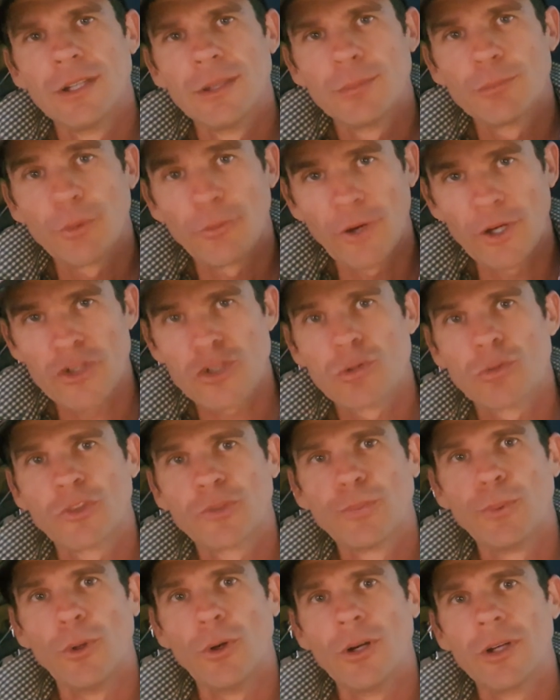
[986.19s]
Professional
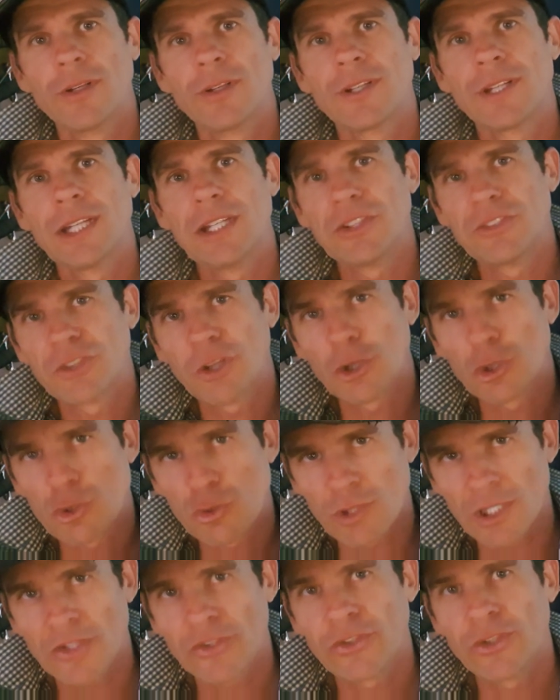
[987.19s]
sport is
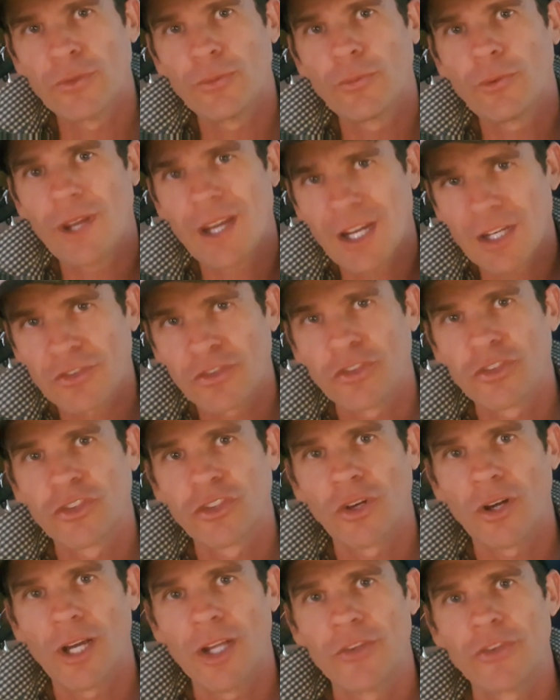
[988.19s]
aggressive
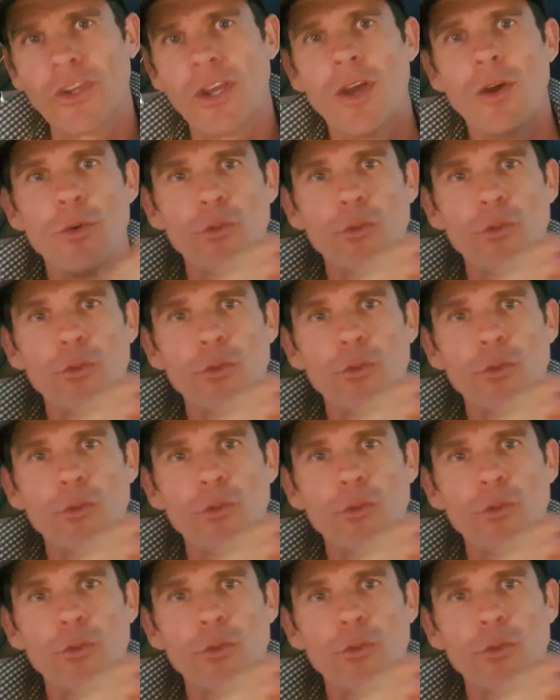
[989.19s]
exercise